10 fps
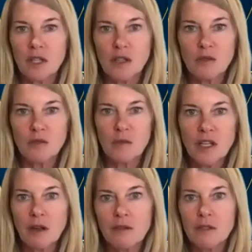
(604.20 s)
that a woman
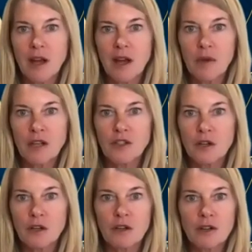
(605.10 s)
knows how much
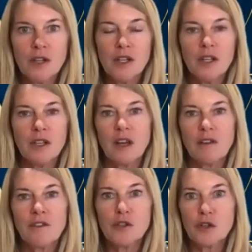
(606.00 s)
her
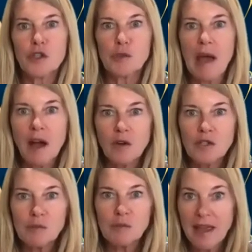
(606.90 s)
future
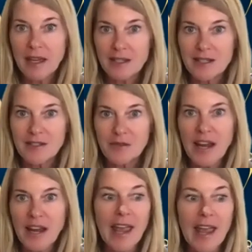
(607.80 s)
spouse makes, right?